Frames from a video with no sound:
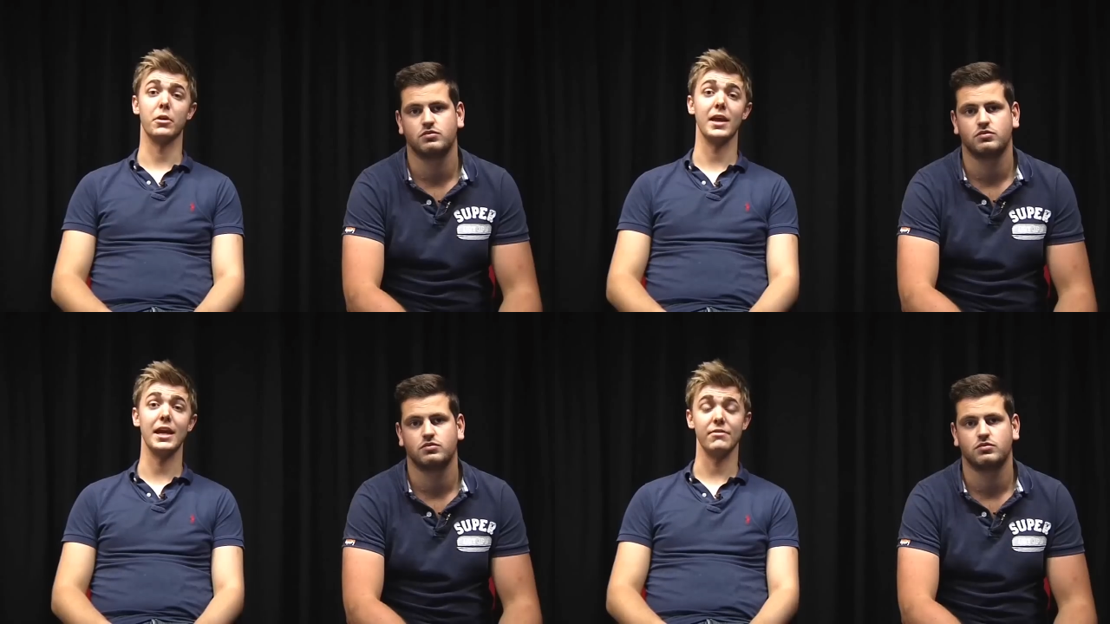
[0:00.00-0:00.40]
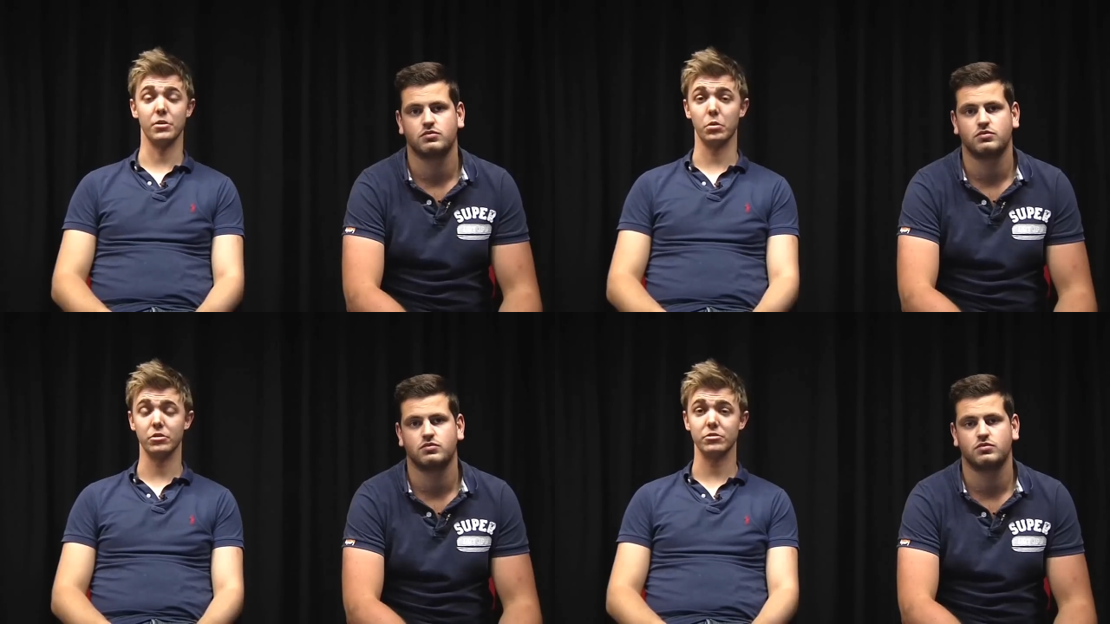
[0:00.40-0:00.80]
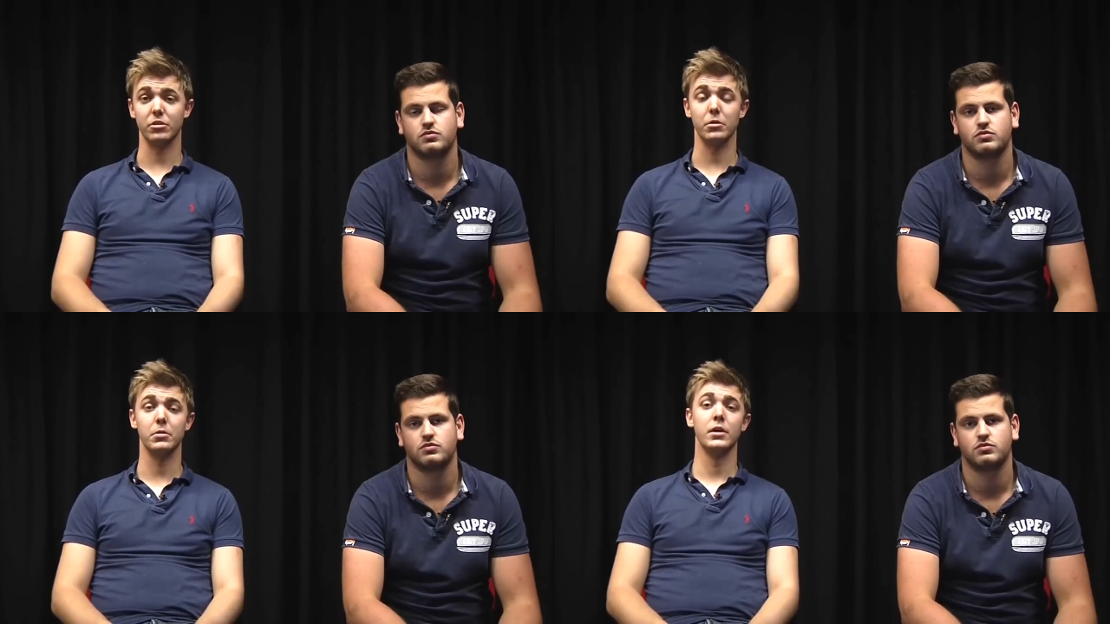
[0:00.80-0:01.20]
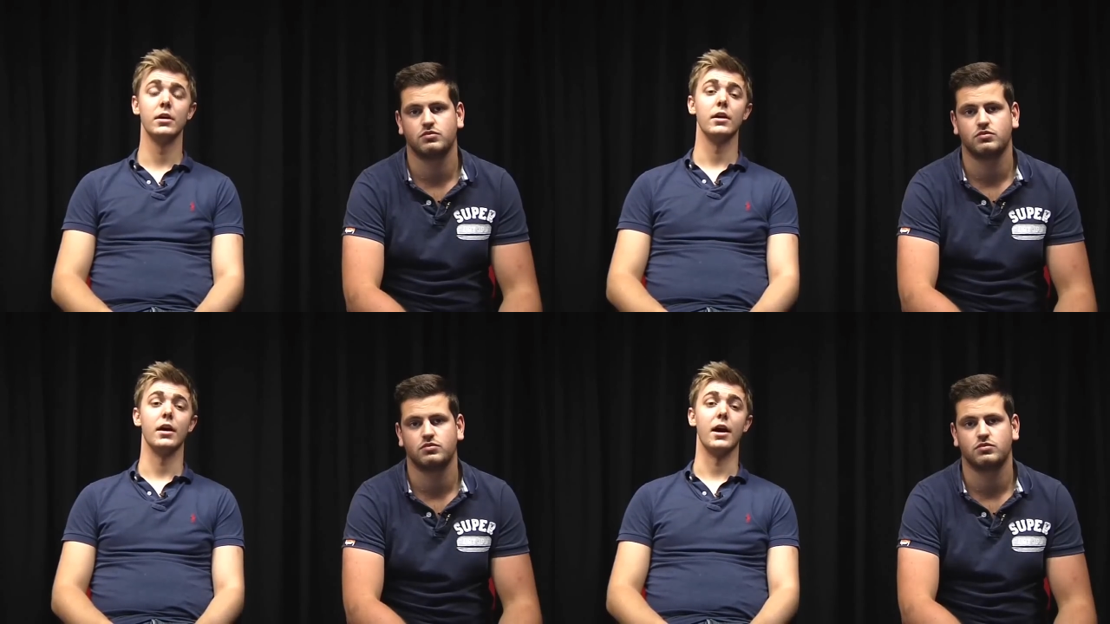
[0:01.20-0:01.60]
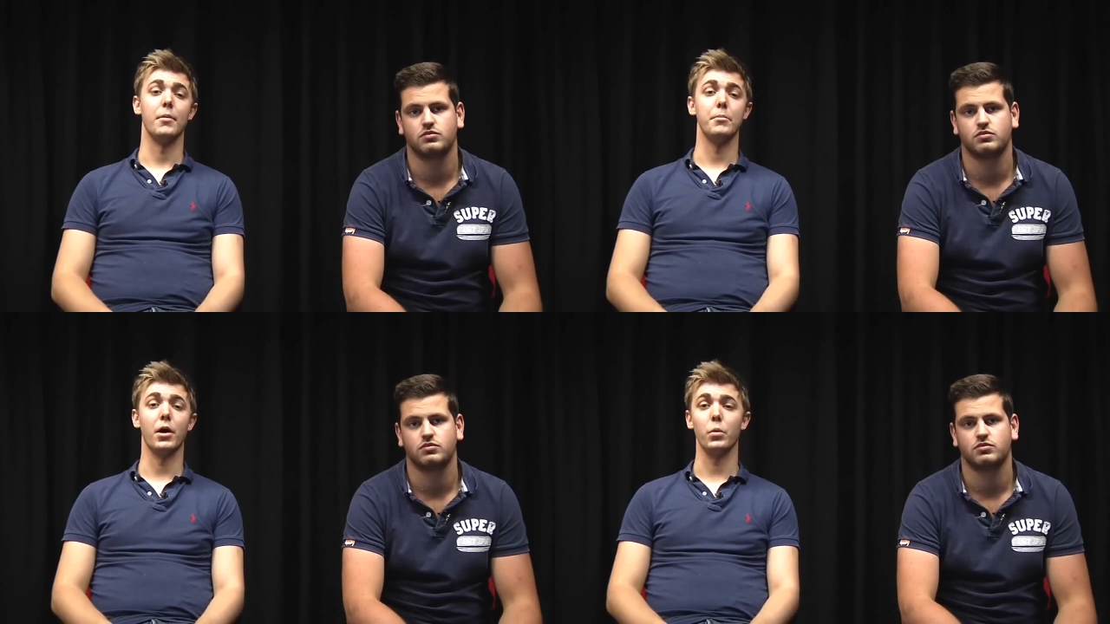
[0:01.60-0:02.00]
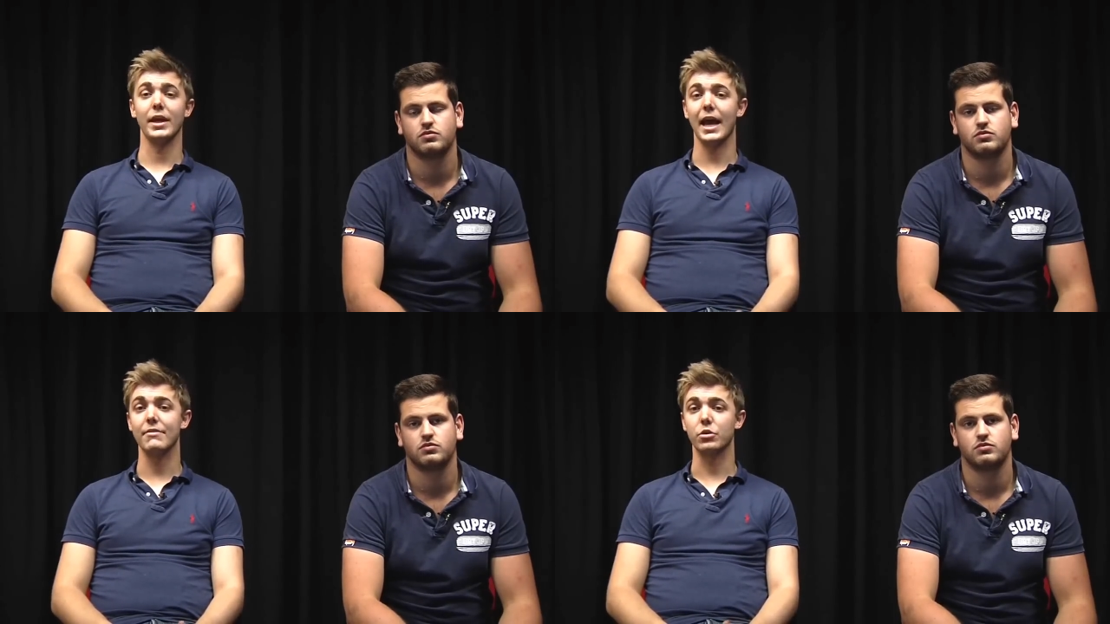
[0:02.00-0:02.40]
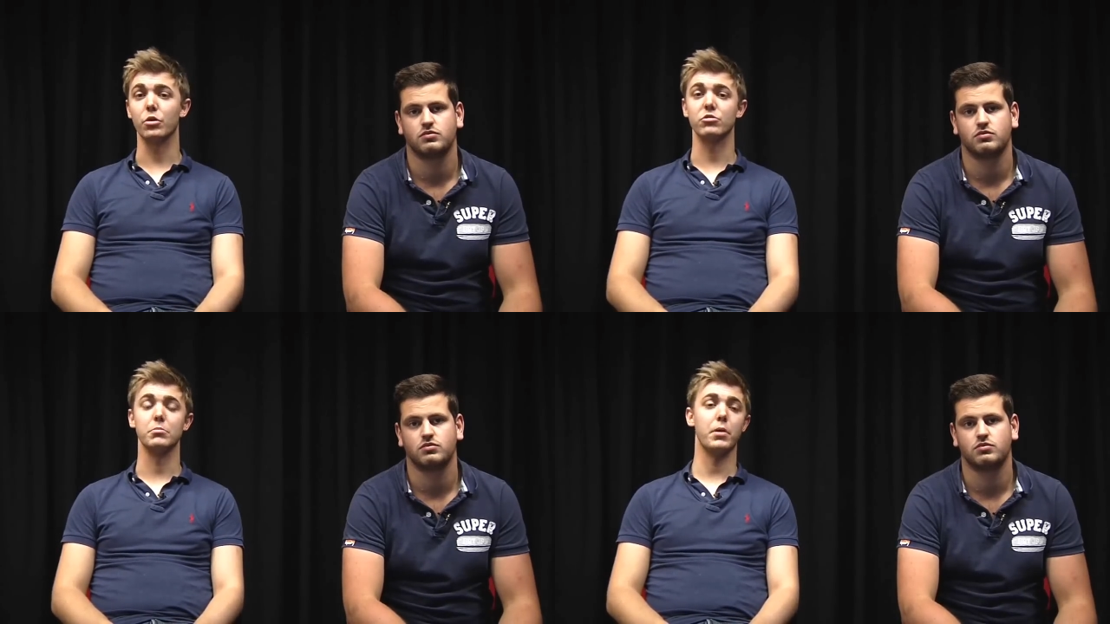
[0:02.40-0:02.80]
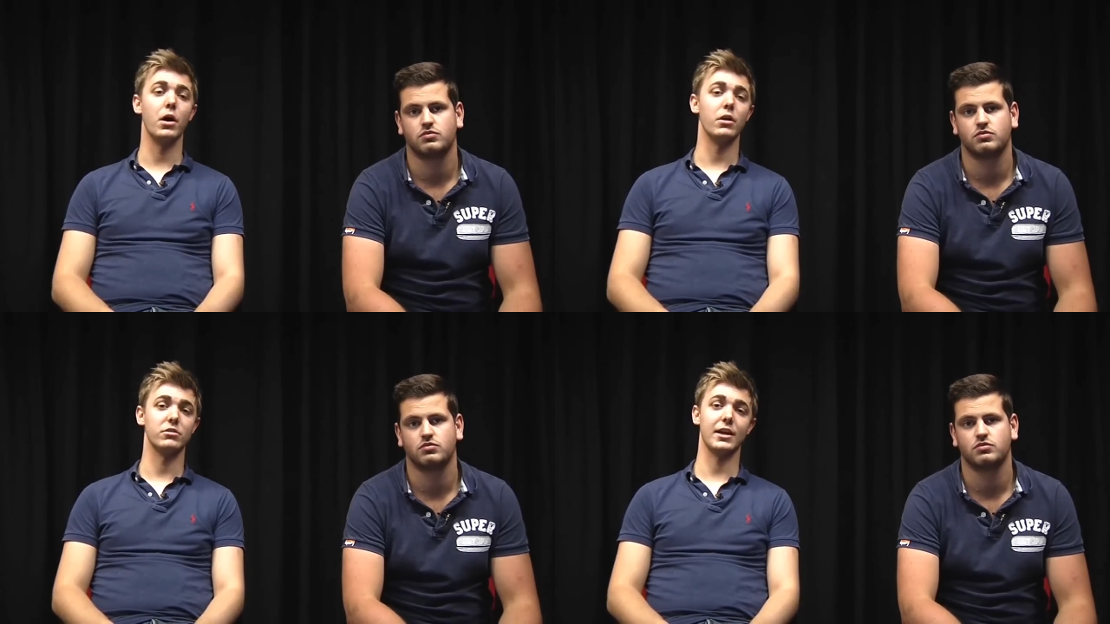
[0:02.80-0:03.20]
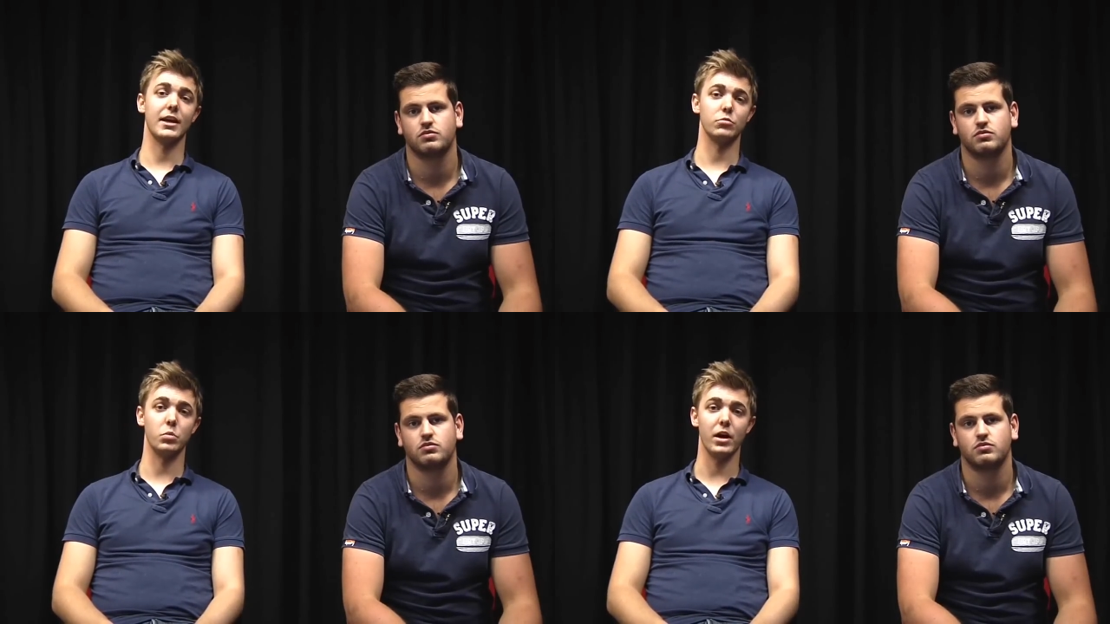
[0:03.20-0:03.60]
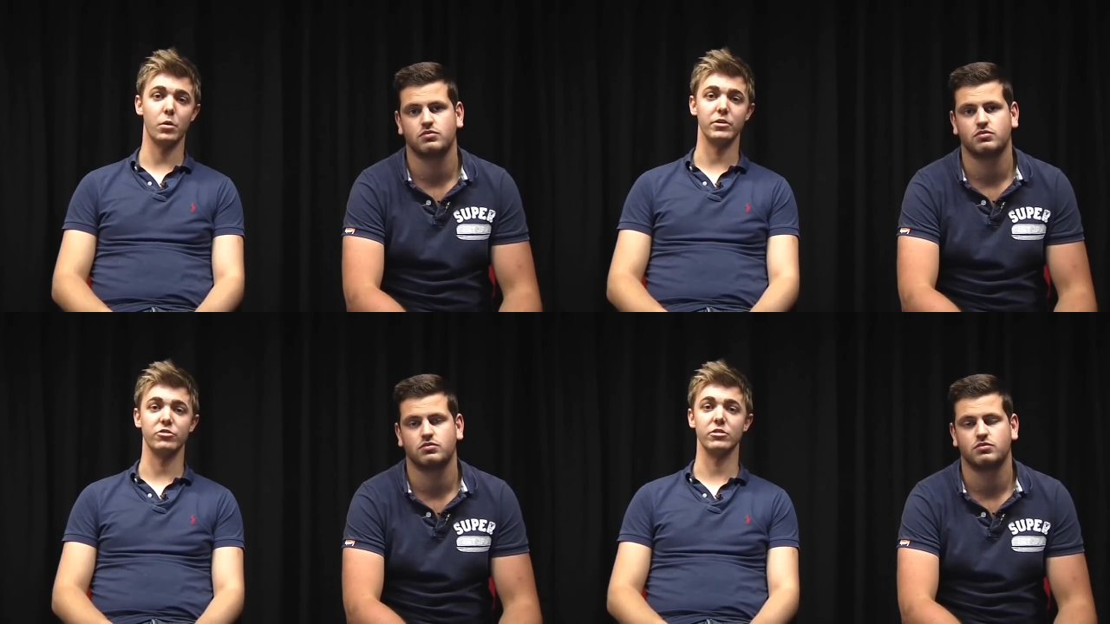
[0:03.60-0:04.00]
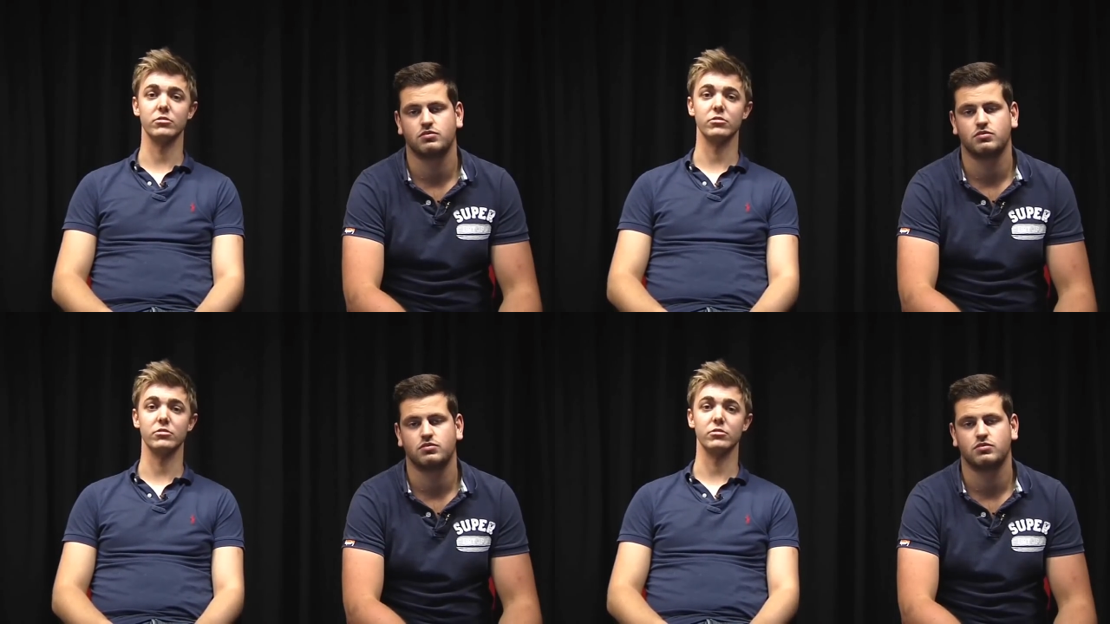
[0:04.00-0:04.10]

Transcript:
Speaker 1: donate if you want to. Um, but we have got some perks as well, which